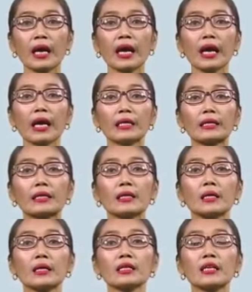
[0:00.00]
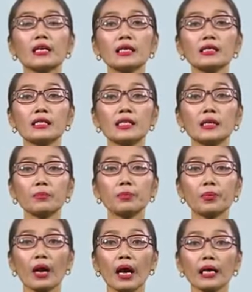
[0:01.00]
and their insane
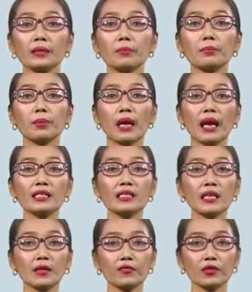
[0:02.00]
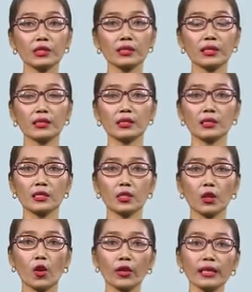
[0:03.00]
pride, blind selfishness,
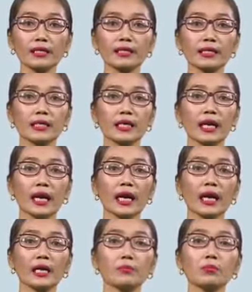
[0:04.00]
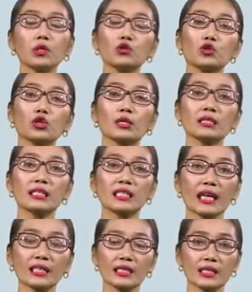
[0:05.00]
disloyalty, and mutual
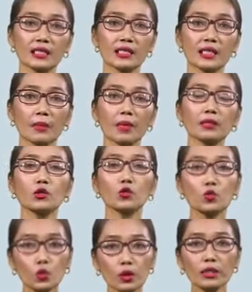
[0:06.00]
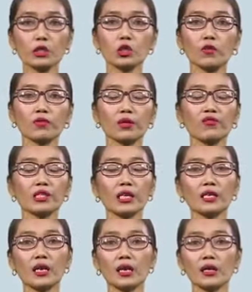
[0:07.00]
dissensions among the rulers of the
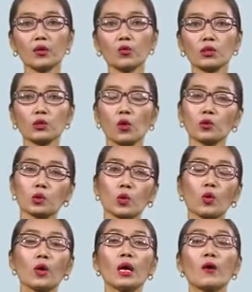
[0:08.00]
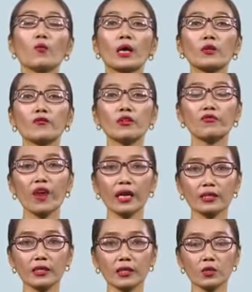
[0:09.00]
Vijayanagar was also one of the
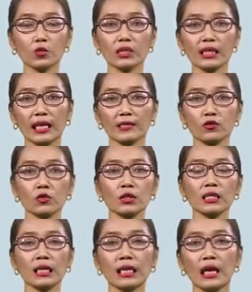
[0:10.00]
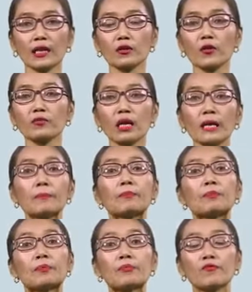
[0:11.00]
factors which led to the decline of the
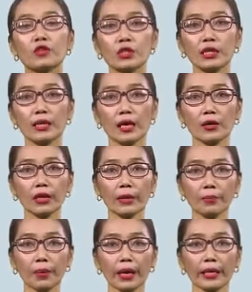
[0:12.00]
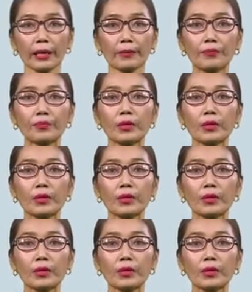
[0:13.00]
Vijayanagar Empire.